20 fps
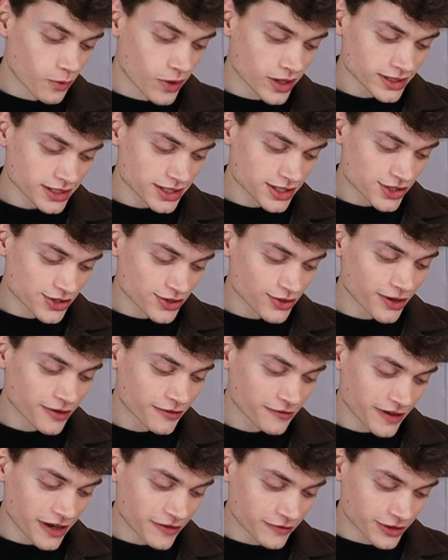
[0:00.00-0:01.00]
what is your
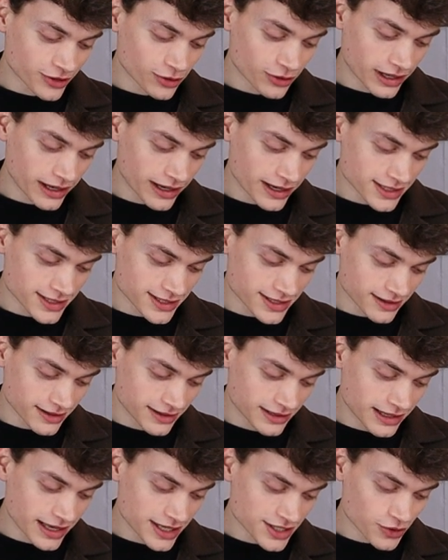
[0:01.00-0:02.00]
favorite glaze,
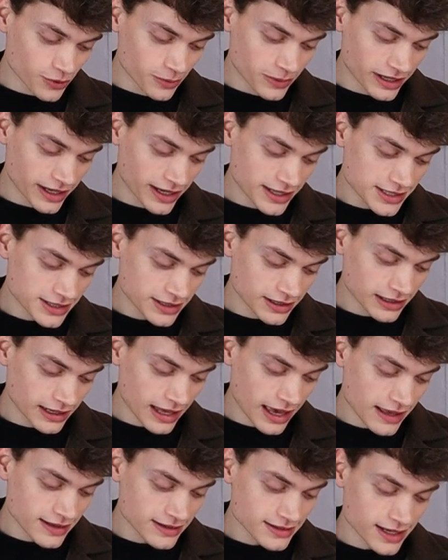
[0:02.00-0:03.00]
glaze combination
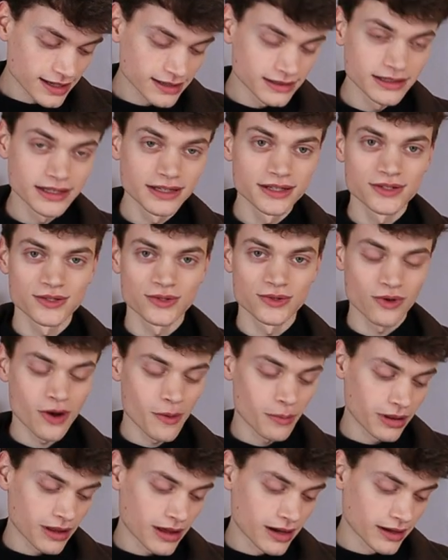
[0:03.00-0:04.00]
and technique to
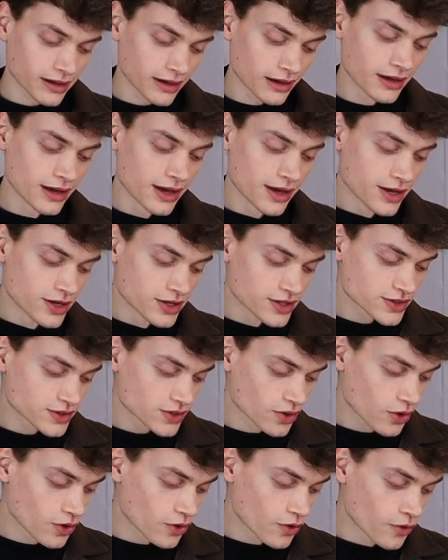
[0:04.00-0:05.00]
apply?
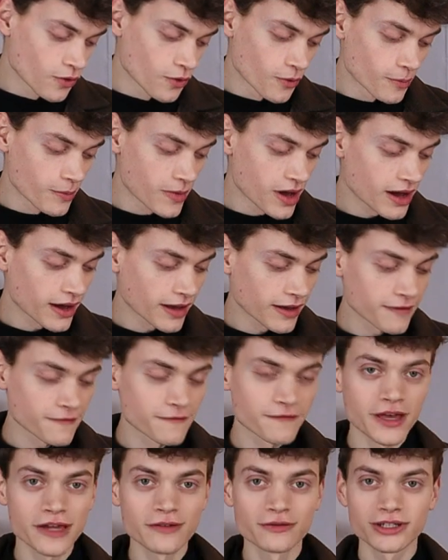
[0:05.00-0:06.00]
So my
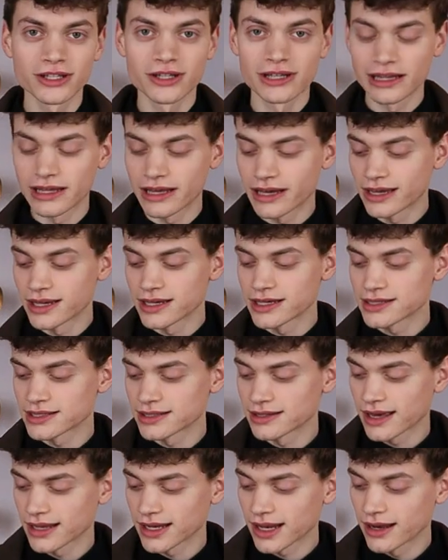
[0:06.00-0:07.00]
favorite glaze
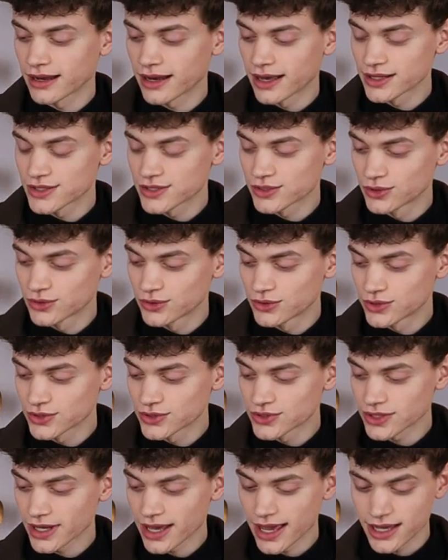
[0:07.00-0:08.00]
that I like to
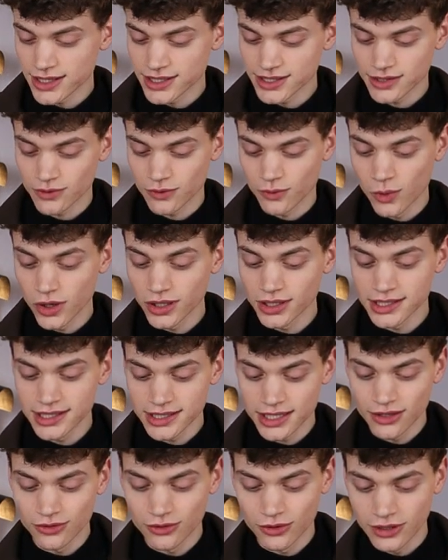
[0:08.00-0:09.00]
use as one
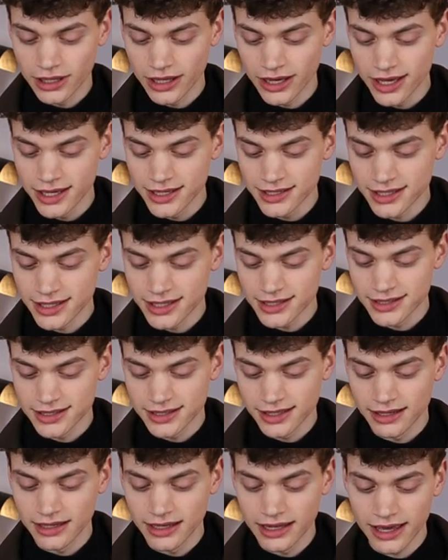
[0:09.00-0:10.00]
single glaze is
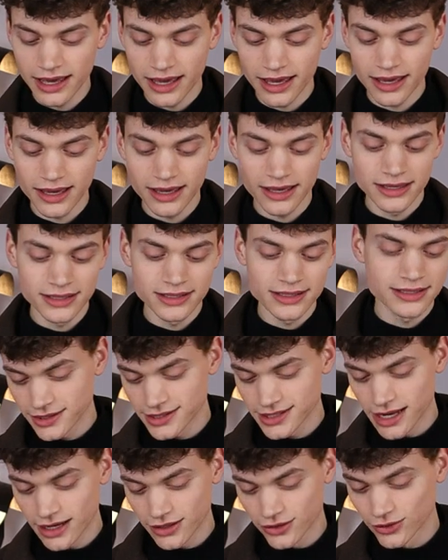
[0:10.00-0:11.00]
the glaze
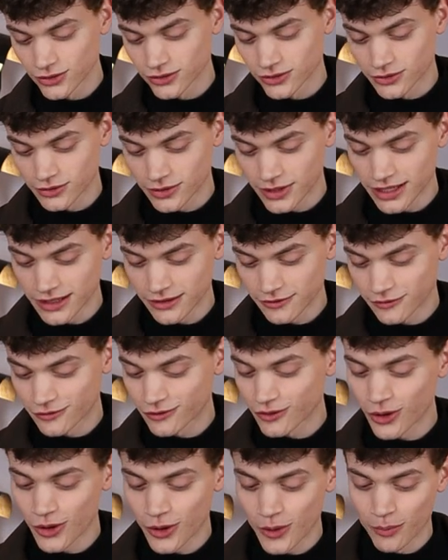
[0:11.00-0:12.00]
Celadon Green
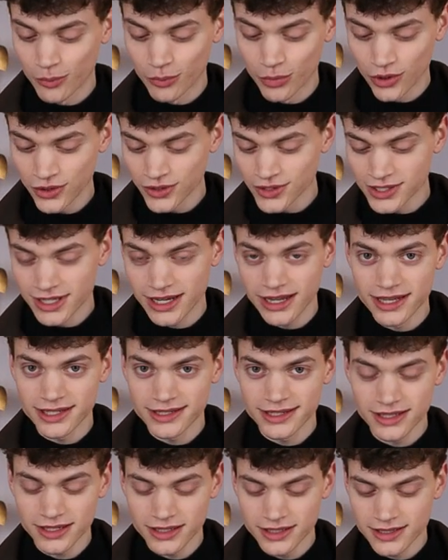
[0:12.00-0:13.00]
from Botz
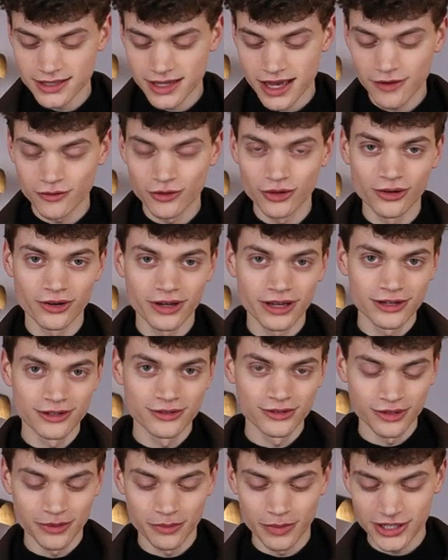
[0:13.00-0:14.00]
Glazes. I will
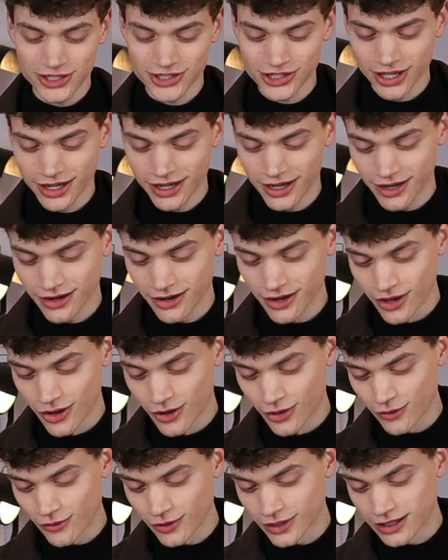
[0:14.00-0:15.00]
include a picture here
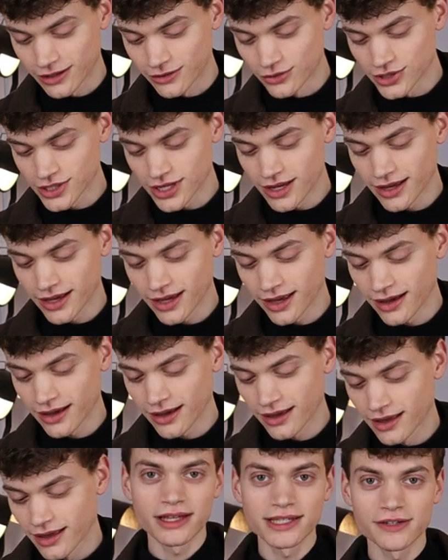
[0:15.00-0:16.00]
of what it looks like.
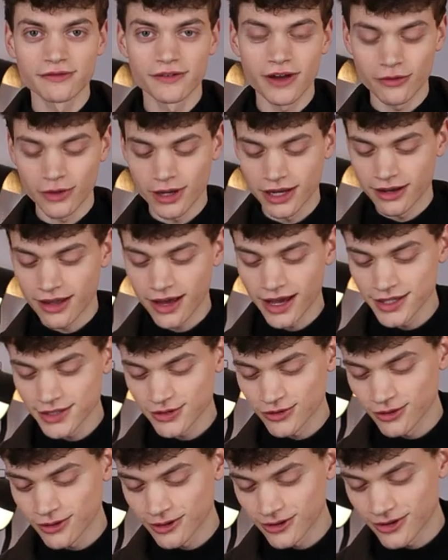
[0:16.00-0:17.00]
It's a very light
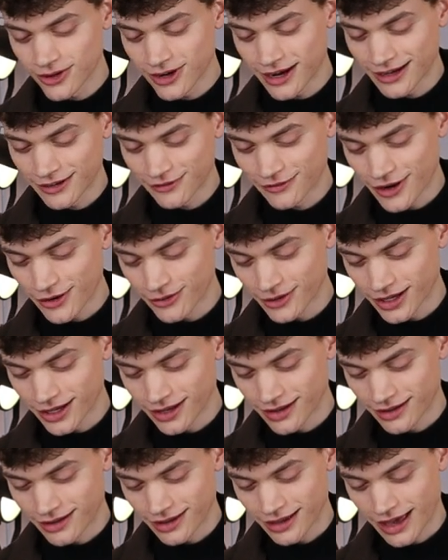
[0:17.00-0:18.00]
color and a
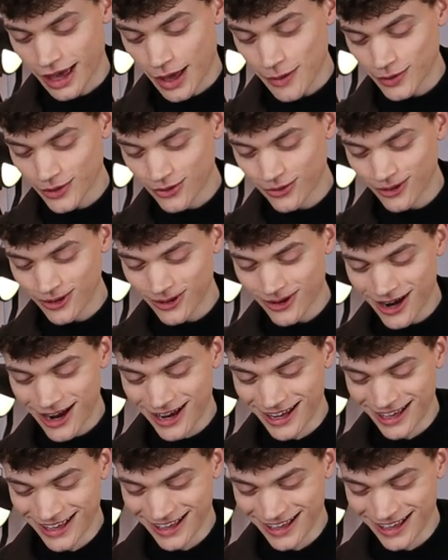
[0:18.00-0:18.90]
very like happy color.